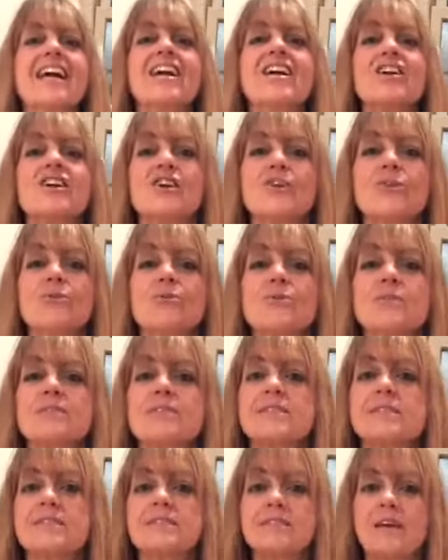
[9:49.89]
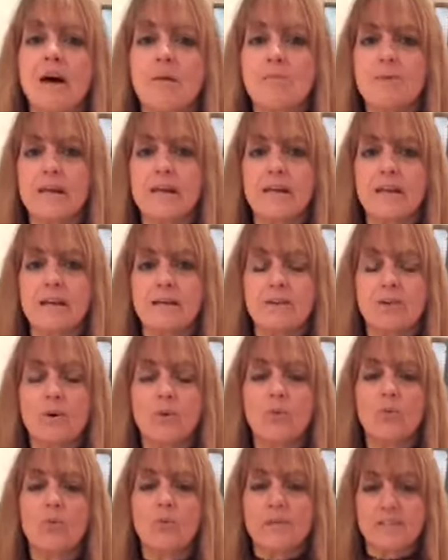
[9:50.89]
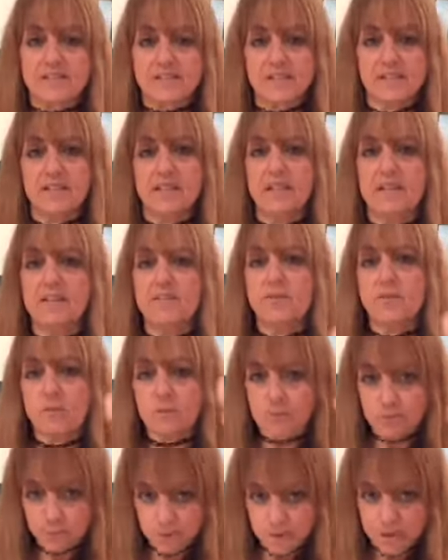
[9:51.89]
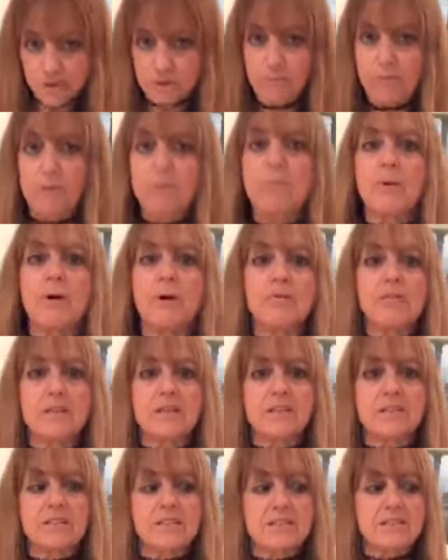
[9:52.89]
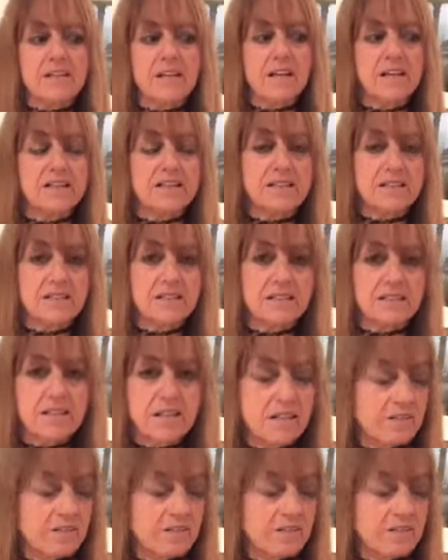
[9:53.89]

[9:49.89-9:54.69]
you sub in whiskey, which can be bourbon in this case, instead